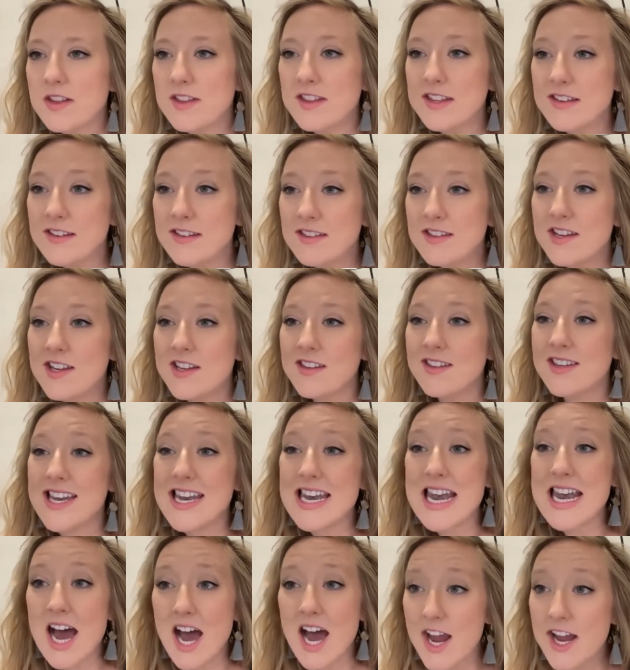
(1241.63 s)
This is
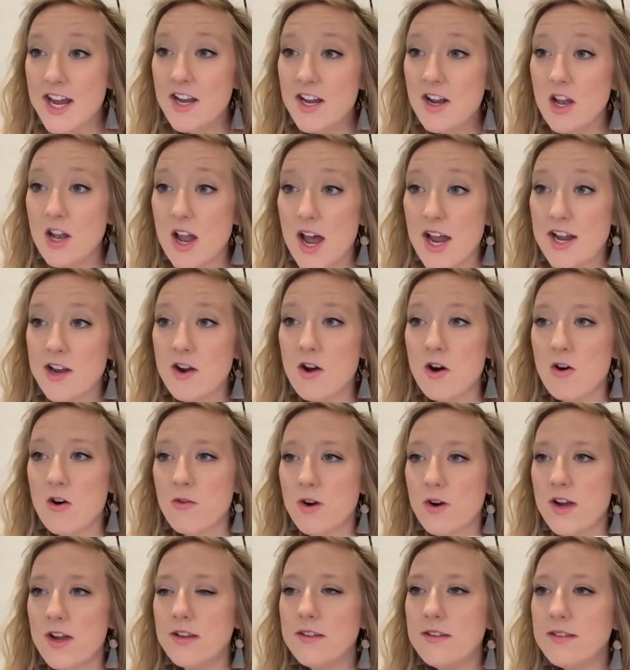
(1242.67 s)
nine line haul
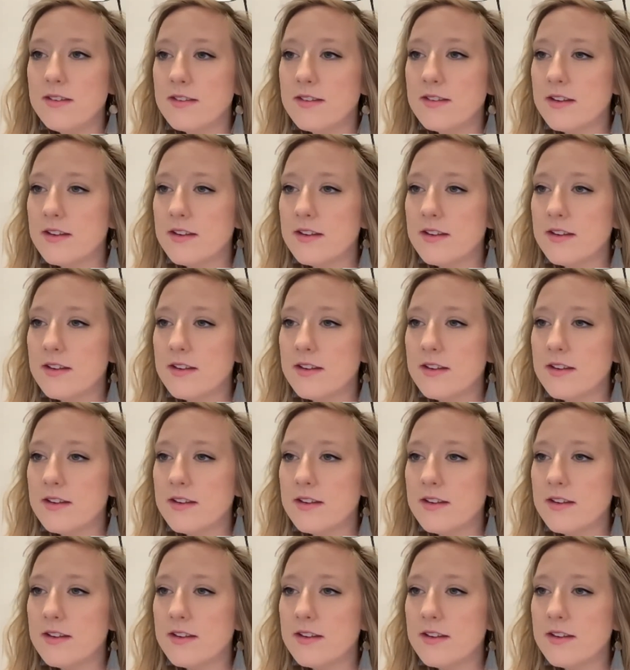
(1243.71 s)
runs